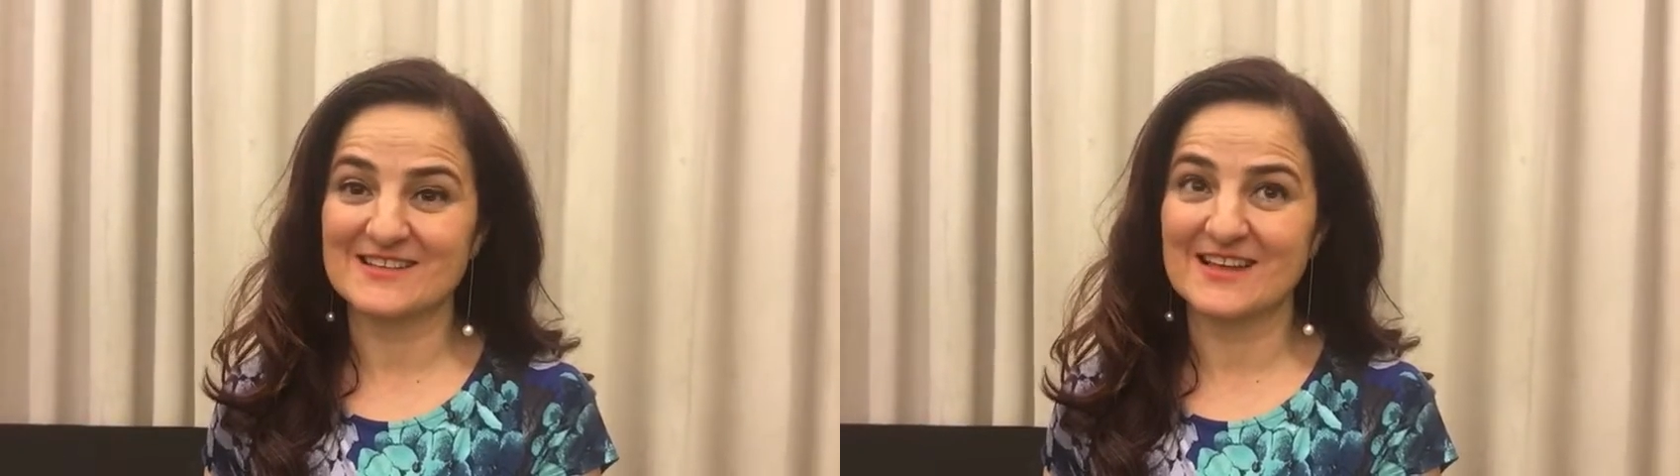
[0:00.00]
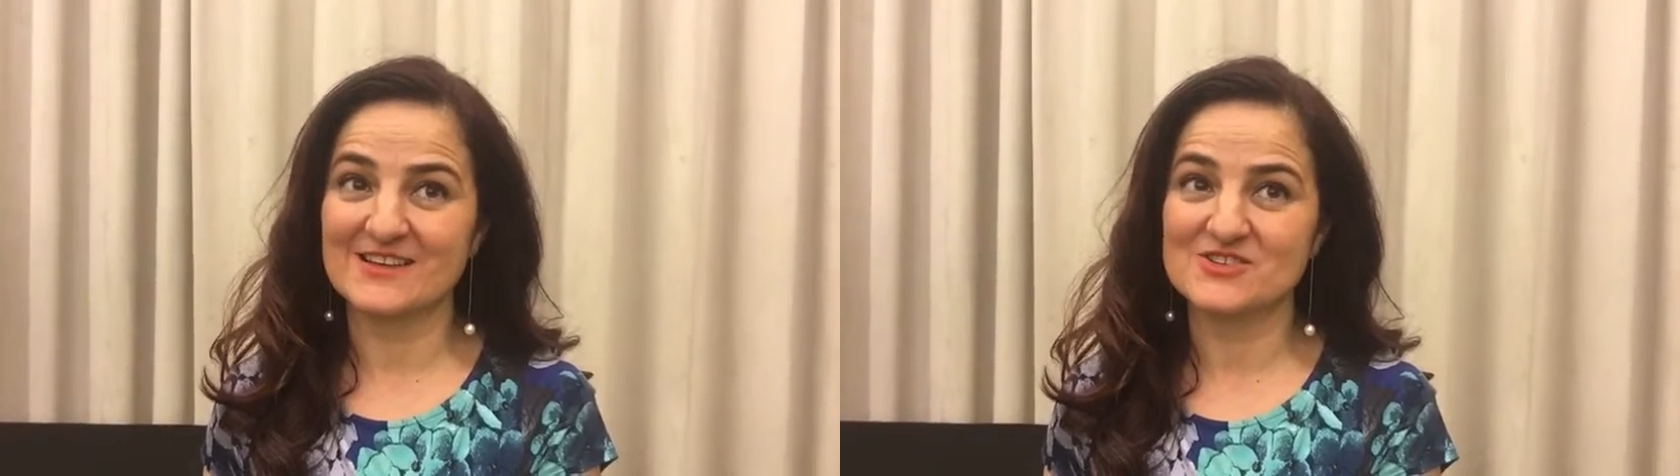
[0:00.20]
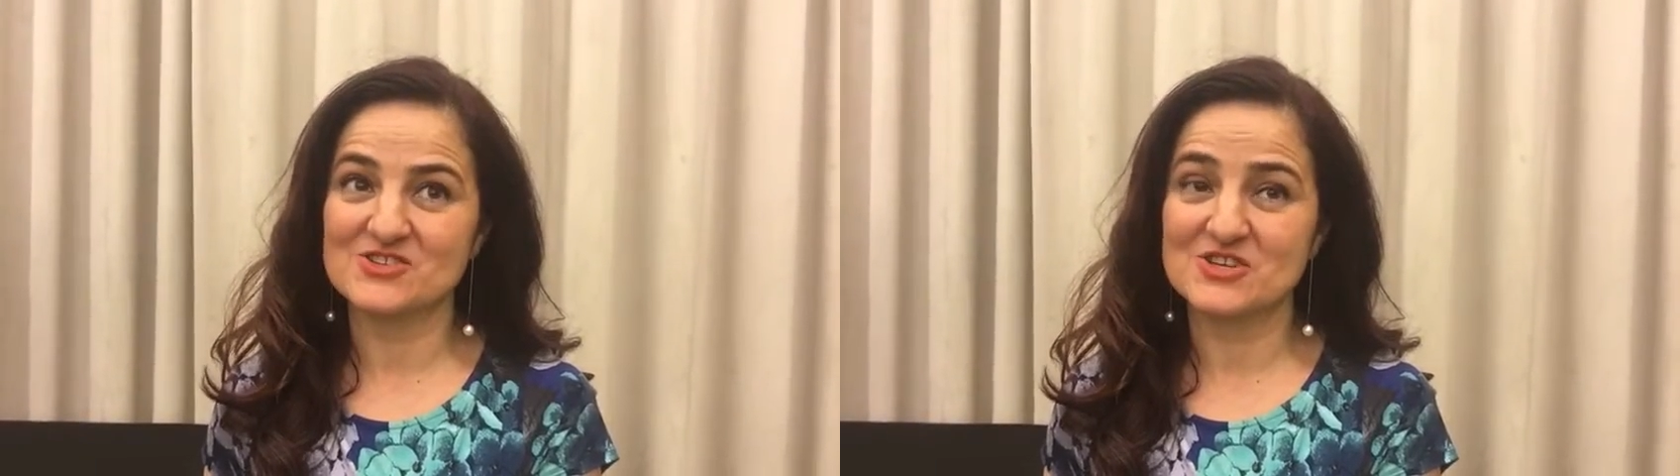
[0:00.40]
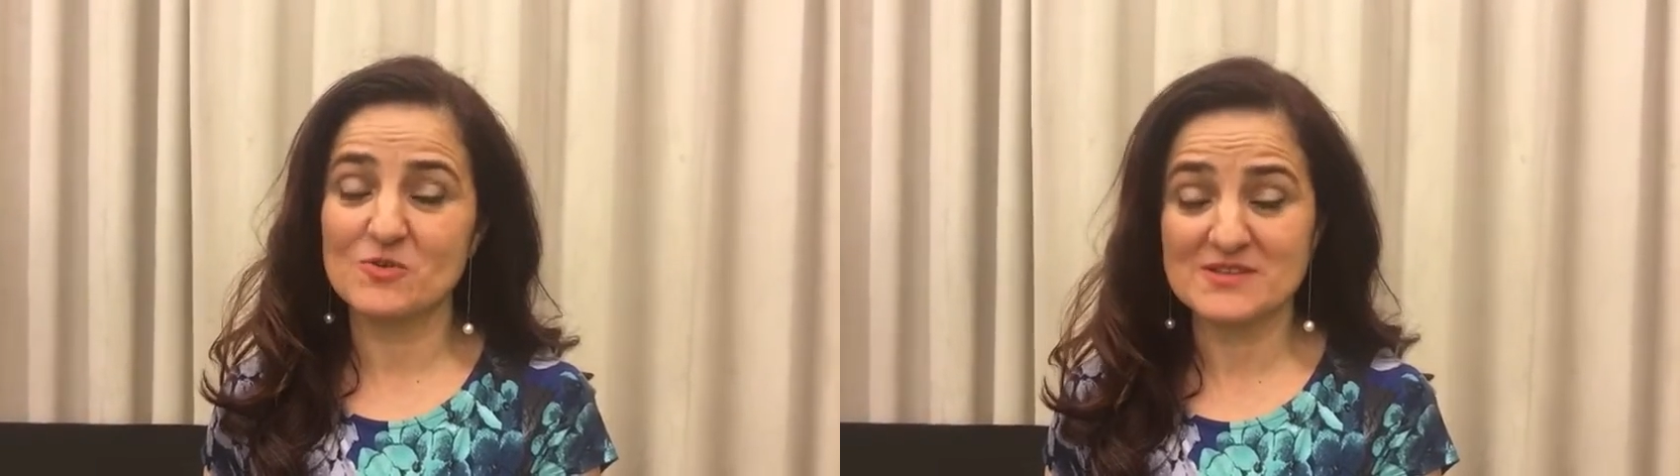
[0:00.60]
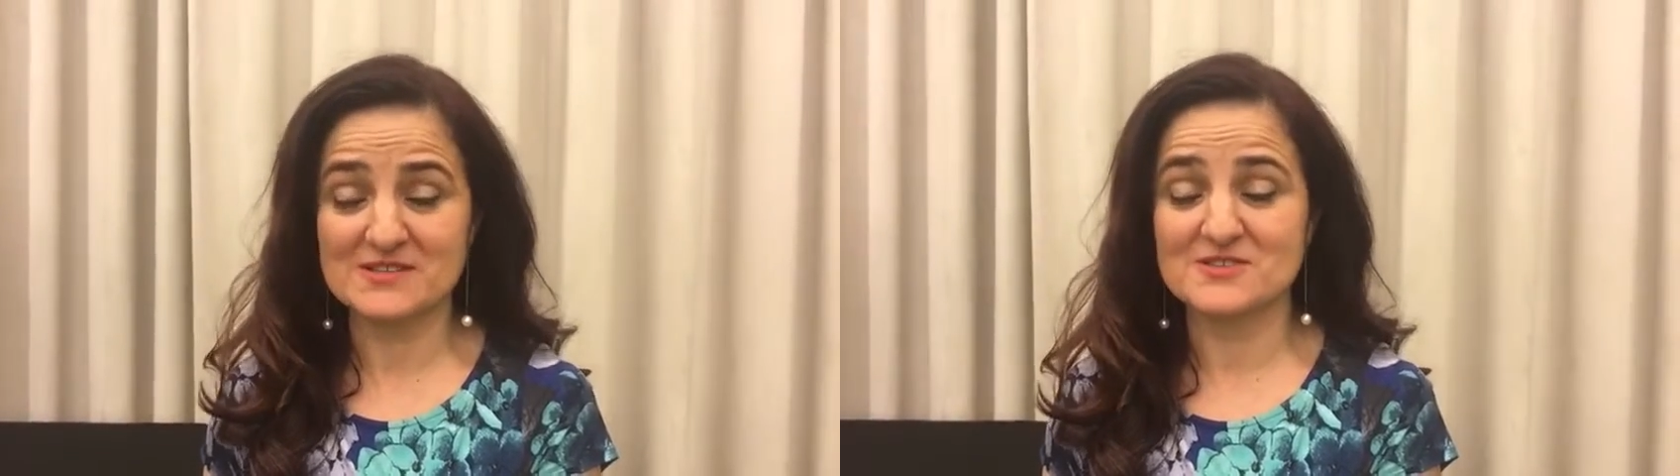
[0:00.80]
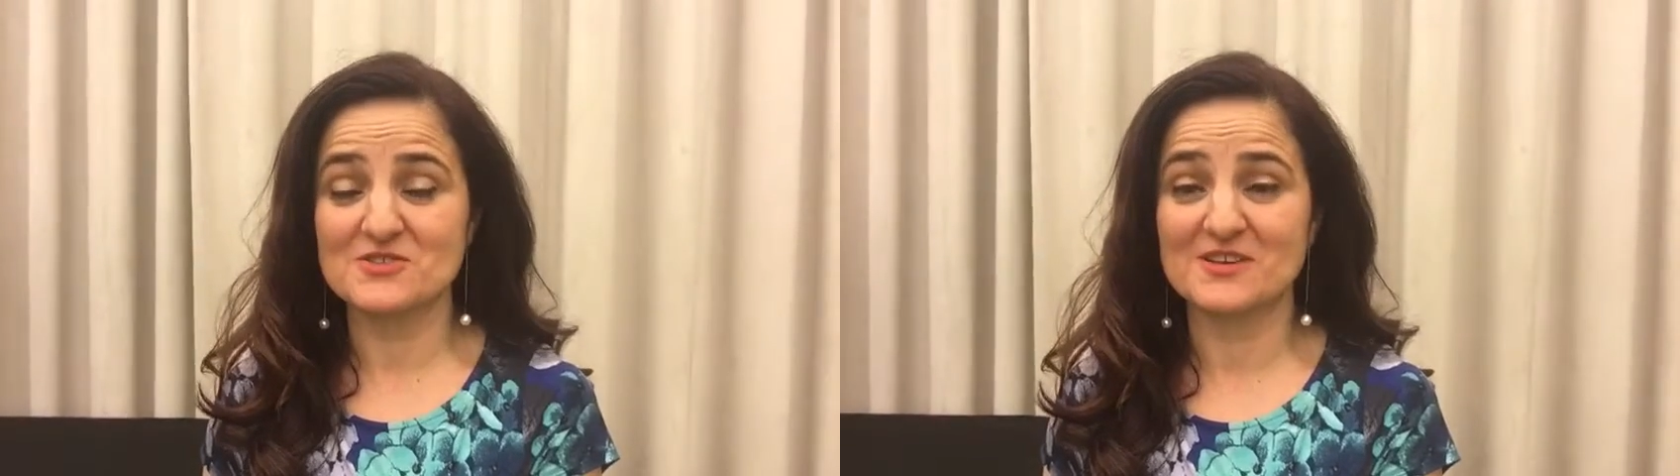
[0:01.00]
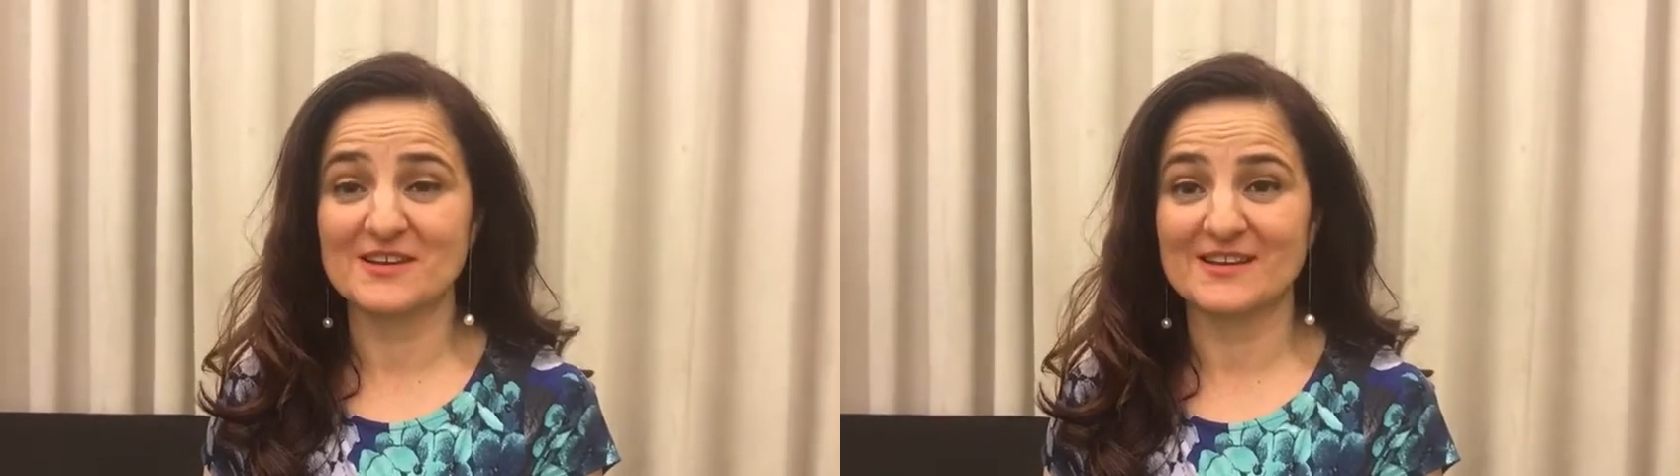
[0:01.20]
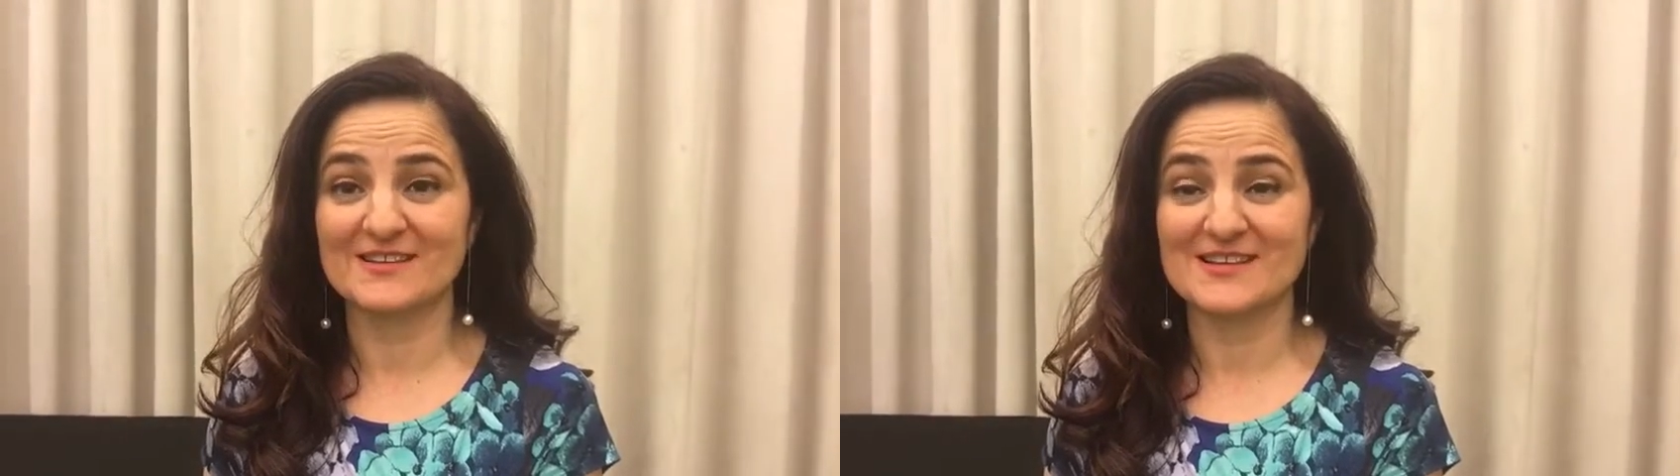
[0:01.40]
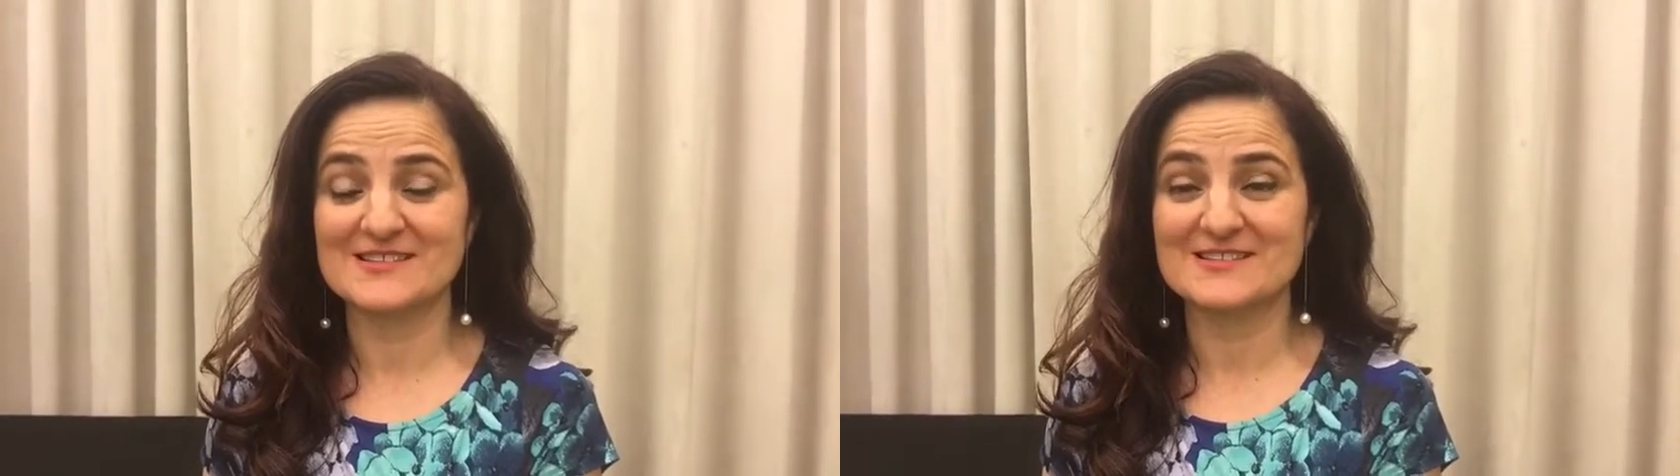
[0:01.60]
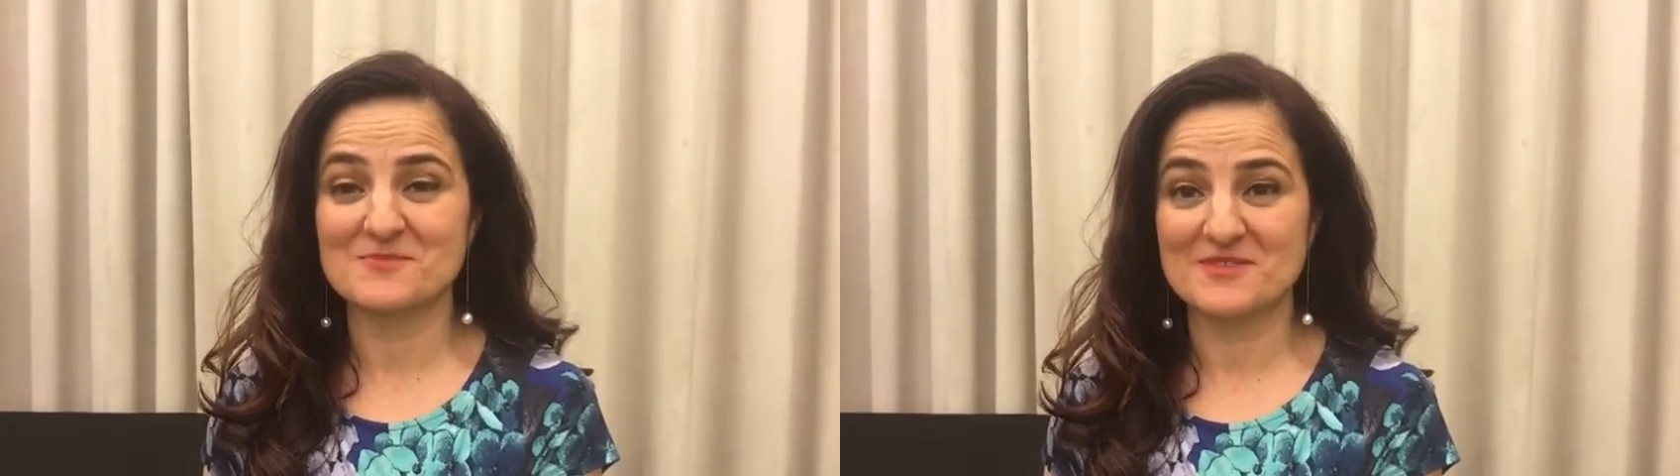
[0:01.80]
That she was in Turkey
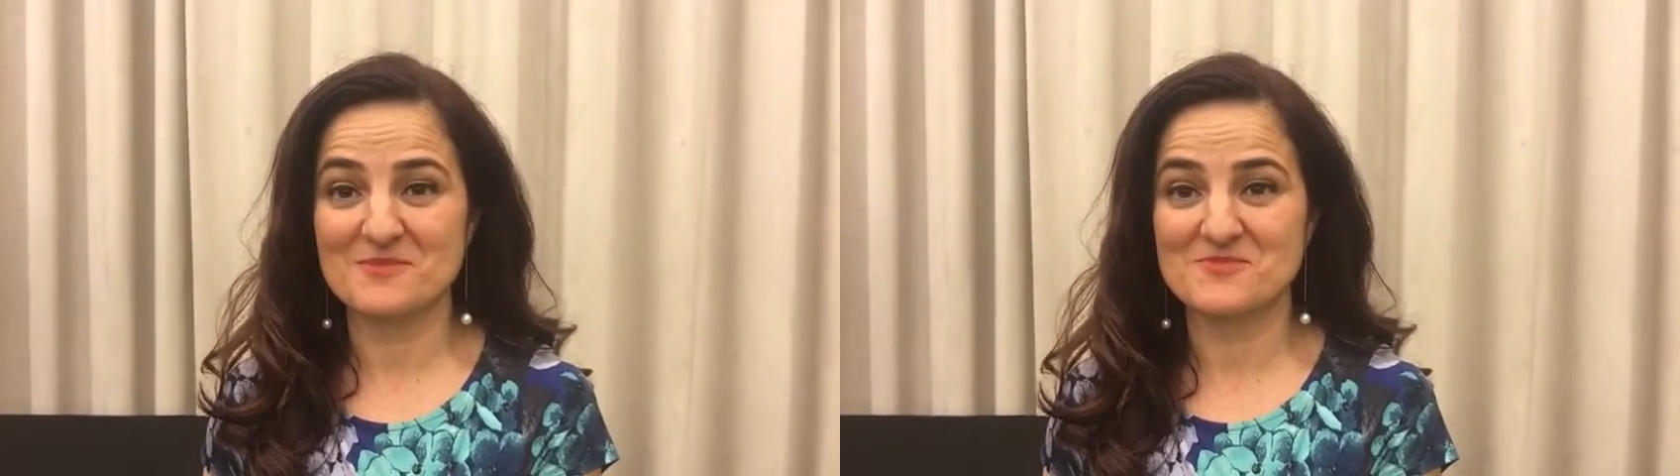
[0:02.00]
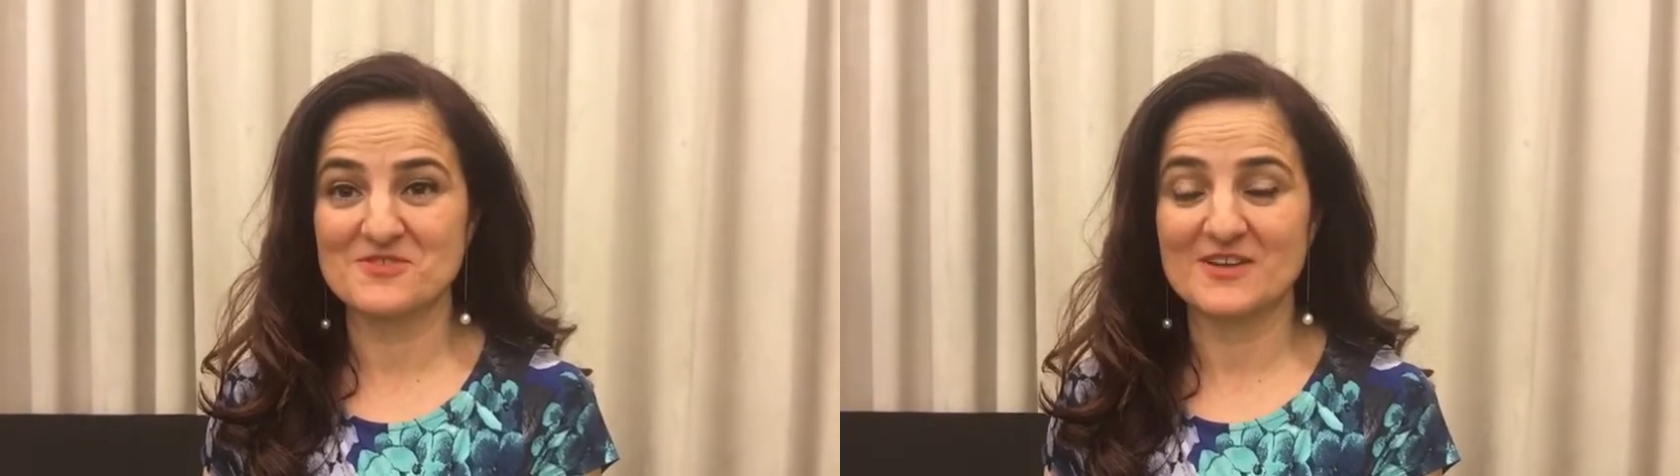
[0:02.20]
last September